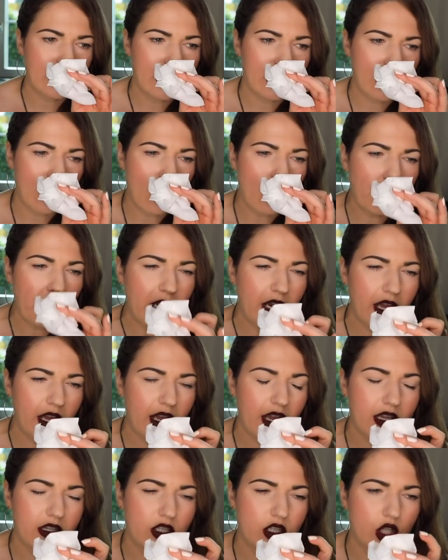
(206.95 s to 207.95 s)
The
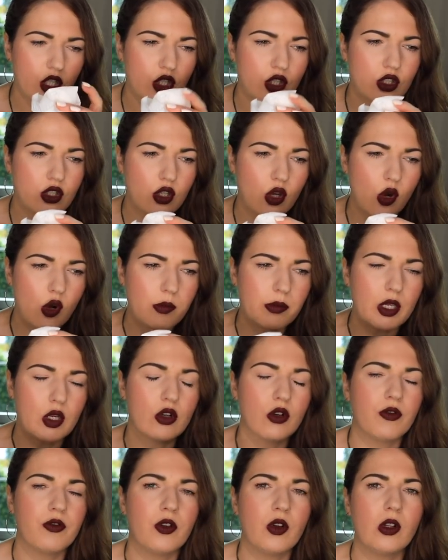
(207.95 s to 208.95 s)
opening is just so
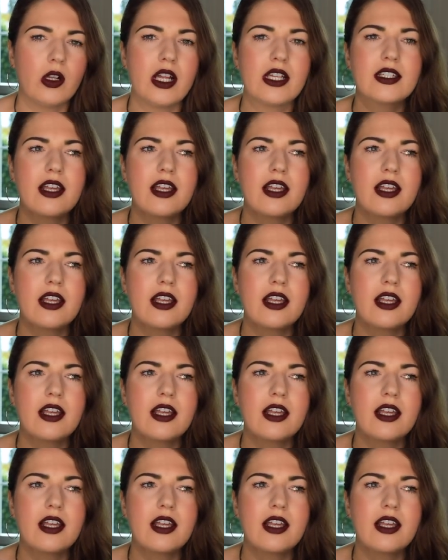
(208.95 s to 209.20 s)
beautiful.